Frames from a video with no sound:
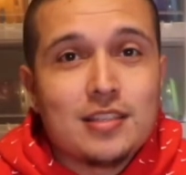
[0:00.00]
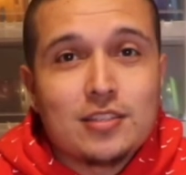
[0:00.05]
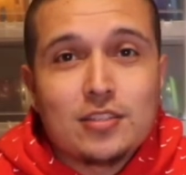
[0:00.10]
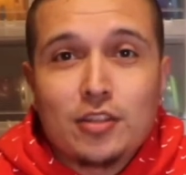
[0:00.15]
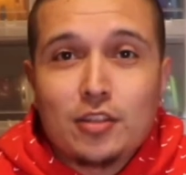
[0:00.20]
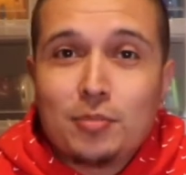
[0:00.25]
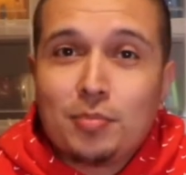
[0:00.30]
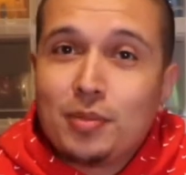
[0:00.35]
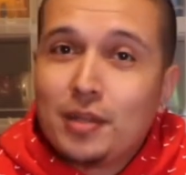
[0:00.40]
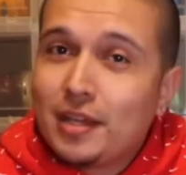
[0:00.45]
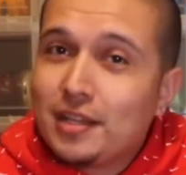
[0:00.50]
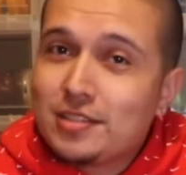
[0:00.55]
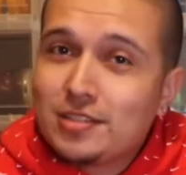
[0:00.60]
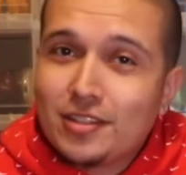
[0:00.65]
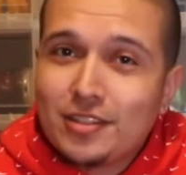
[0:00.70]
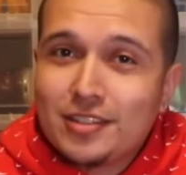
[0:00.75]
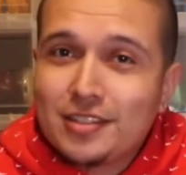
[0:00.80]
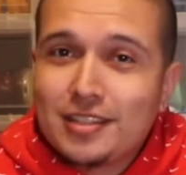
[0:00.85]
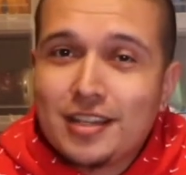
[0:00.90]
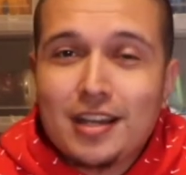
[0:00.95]
on the planes
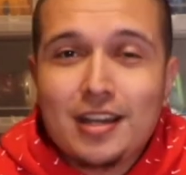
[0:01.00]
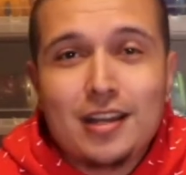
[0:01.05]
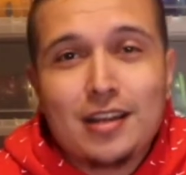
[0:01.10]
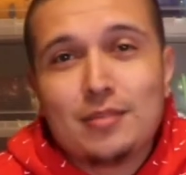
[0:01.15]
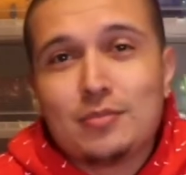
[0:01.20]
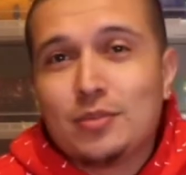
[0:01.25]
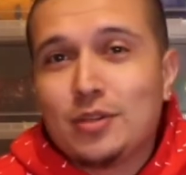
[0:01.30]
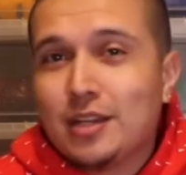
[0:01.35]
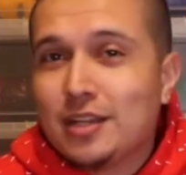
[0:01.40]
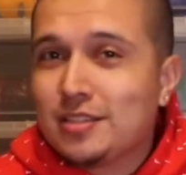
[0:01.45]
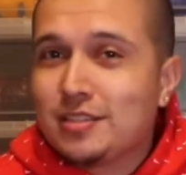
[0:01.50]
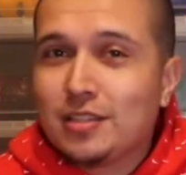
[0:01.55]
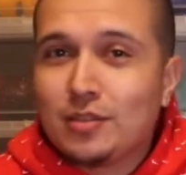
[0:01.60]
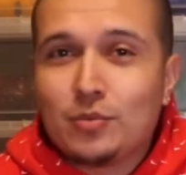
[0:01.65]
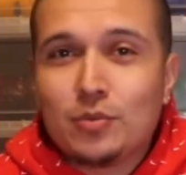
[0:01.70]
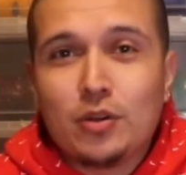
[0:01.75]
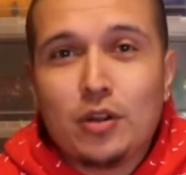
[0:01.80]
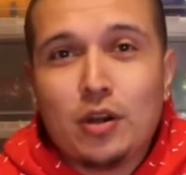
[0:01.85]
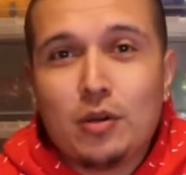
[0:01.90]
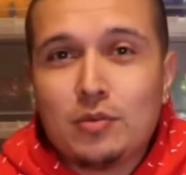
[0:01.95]
all the time. You guys
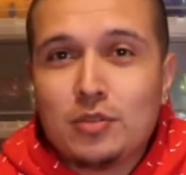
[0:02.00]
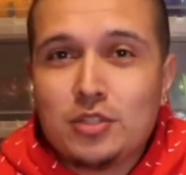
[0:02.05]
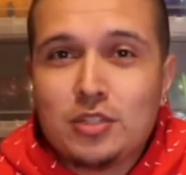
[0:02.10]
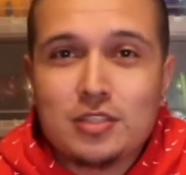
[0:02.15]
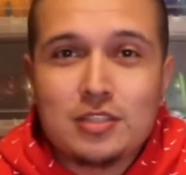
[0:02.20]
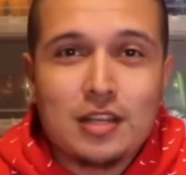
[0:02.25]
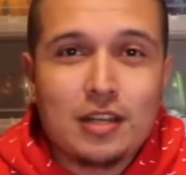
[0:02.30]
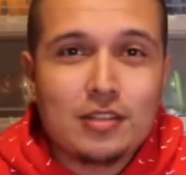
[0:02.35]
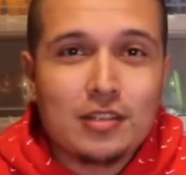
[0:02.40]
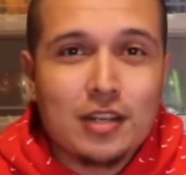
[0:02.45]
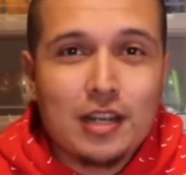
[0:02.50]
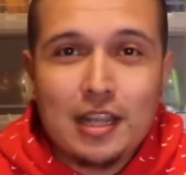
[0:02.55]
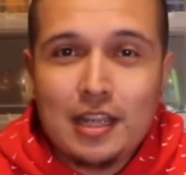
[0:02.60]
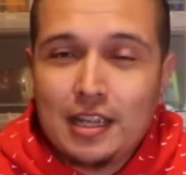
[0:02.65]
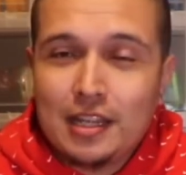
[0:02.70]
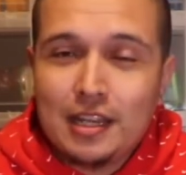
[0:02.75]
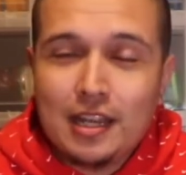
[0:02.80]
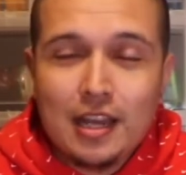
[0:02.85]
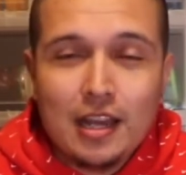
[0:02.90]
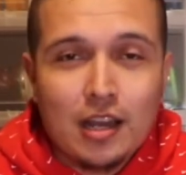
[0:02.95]
think we're always just out there
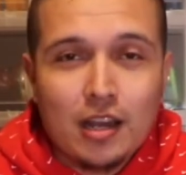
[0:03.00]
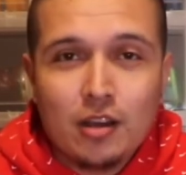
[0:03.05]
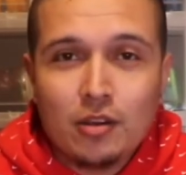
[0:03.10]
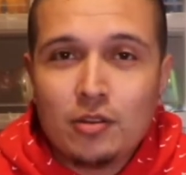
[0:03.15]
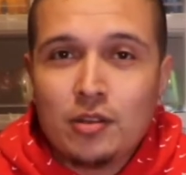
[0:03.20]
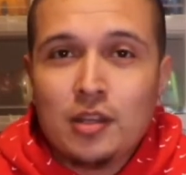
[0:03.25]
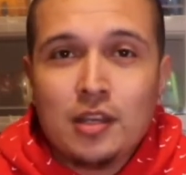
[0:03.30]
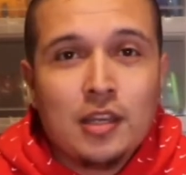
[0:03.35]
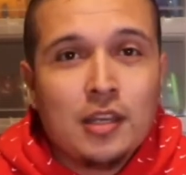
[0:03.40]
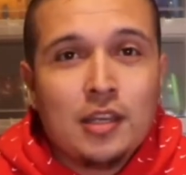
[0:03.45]
hanging out,